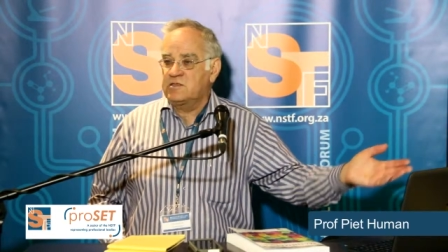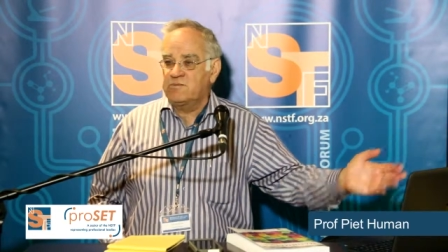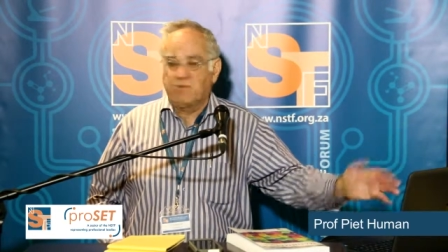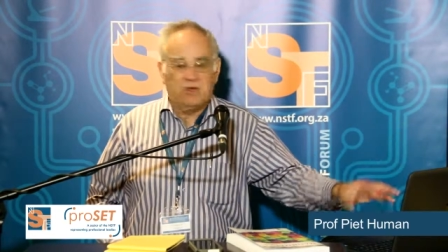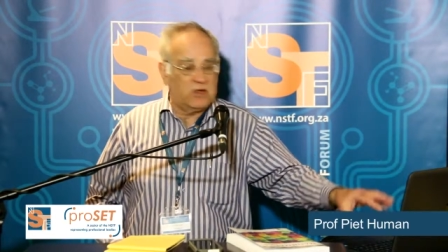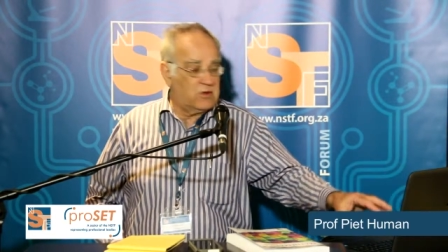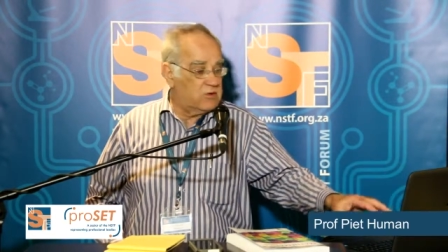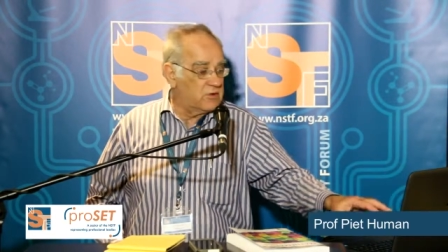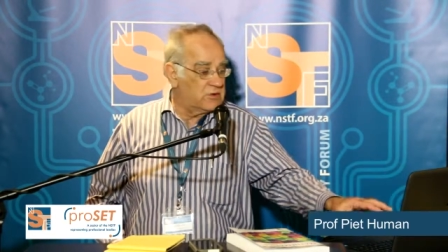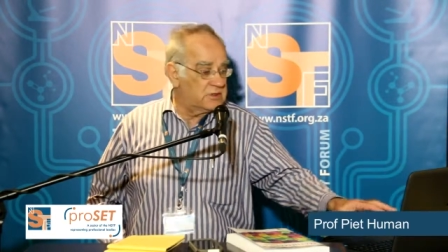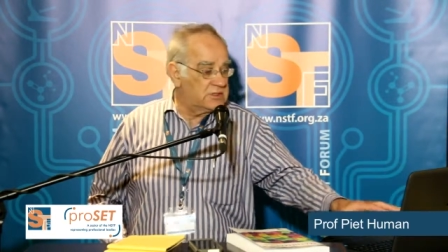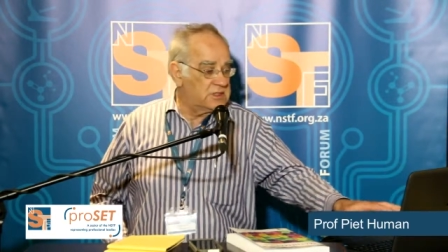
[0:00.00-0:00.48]

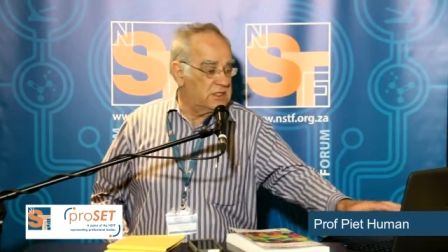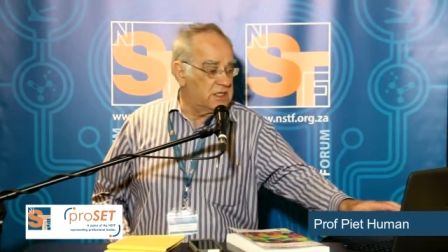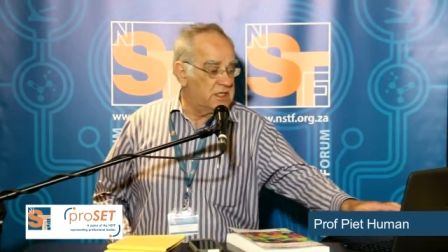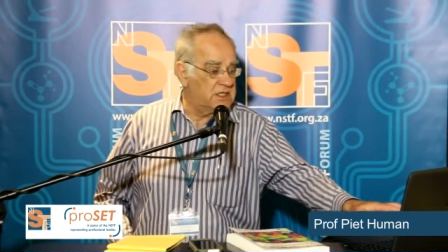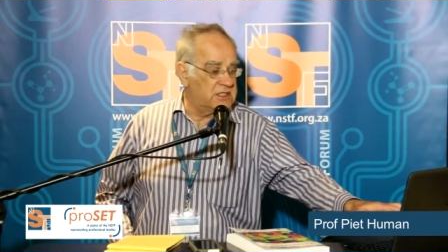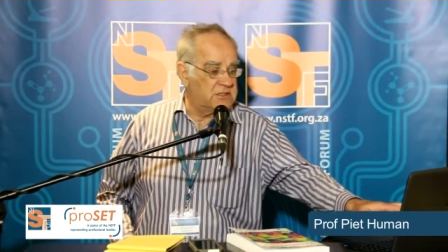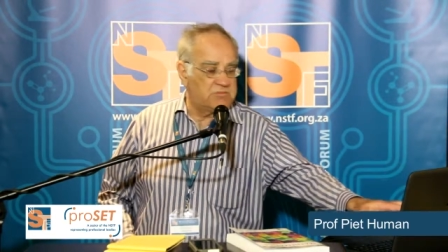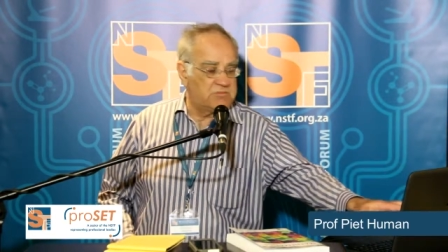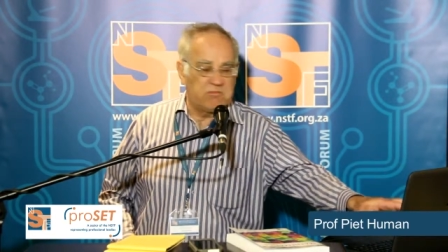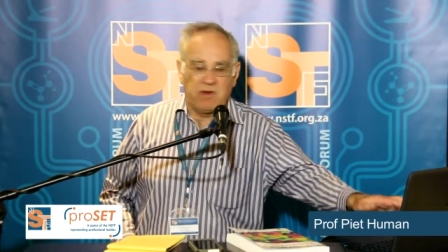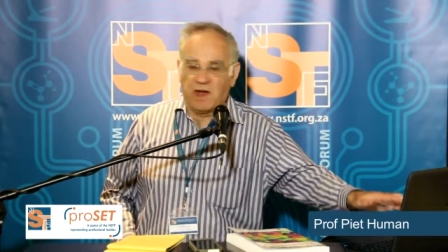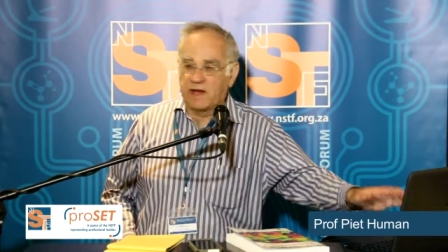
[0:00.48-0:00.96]
because
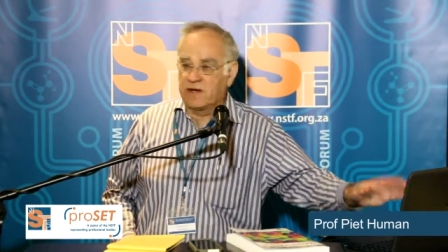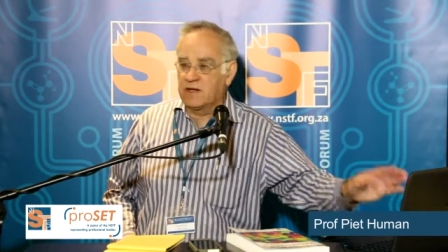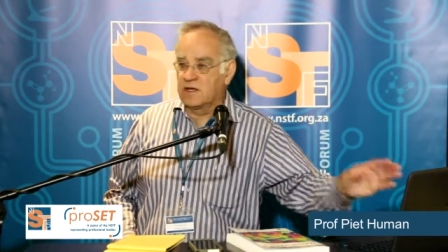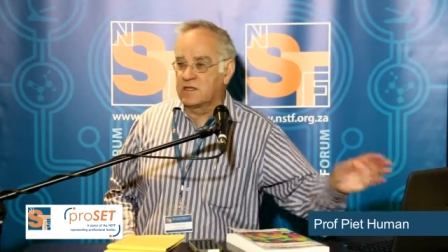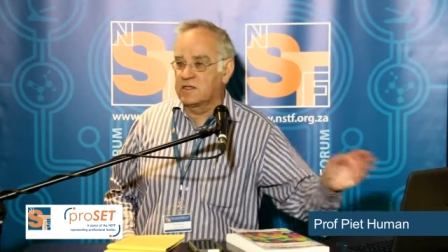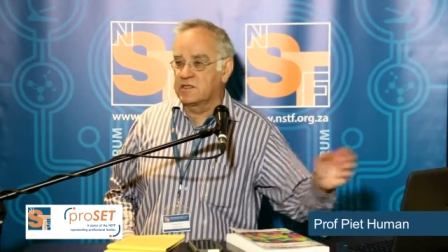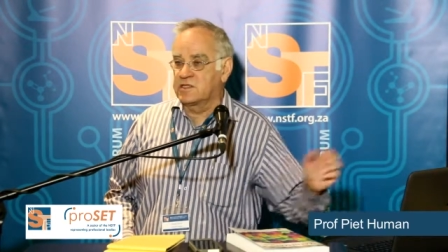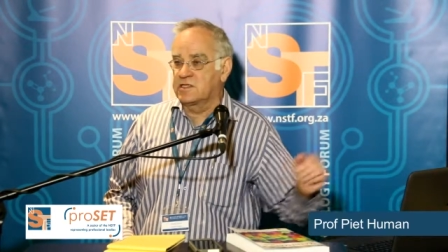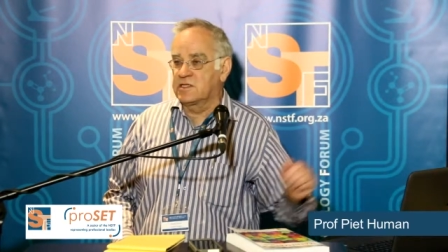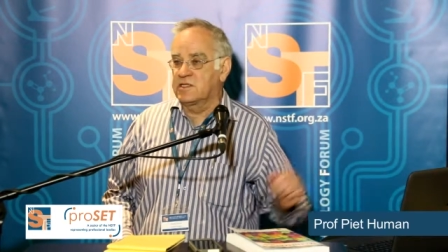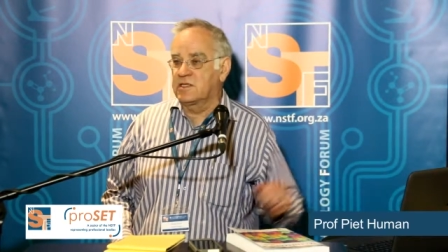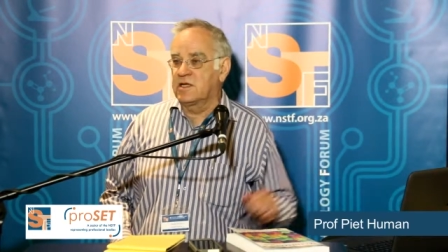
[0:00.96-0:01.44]
these
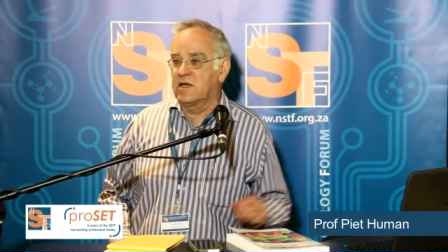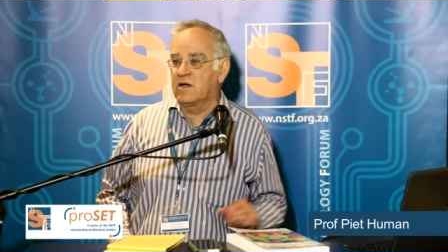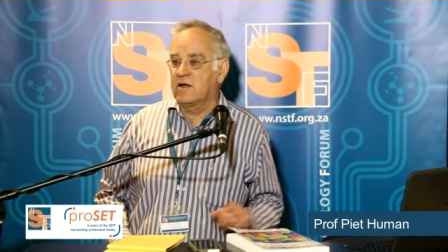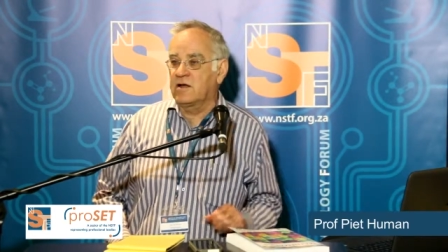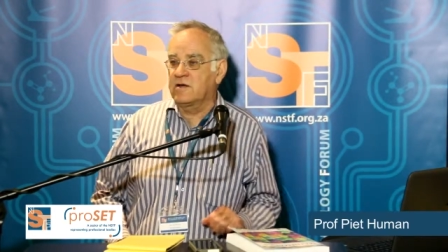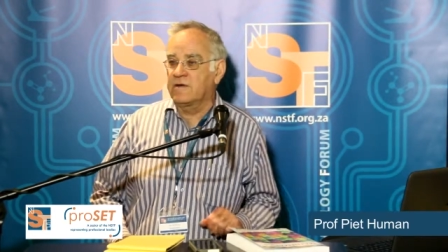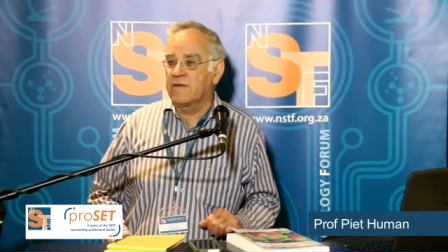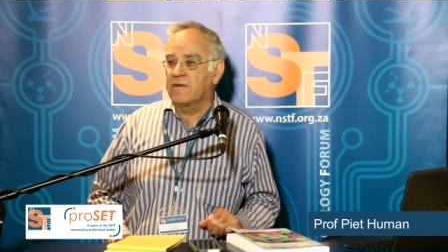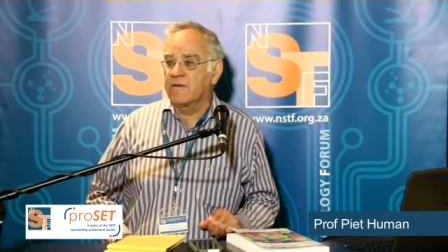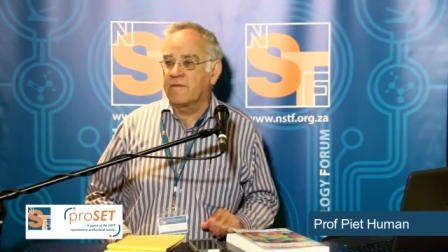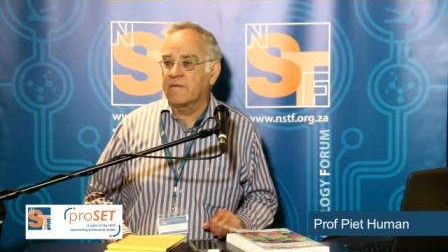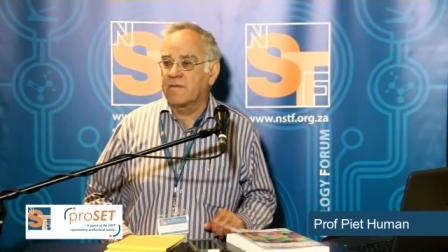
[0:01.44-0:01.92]
bundles,
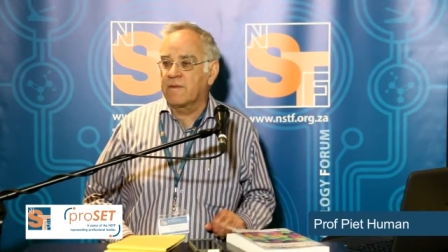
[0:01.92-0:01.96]
yeah.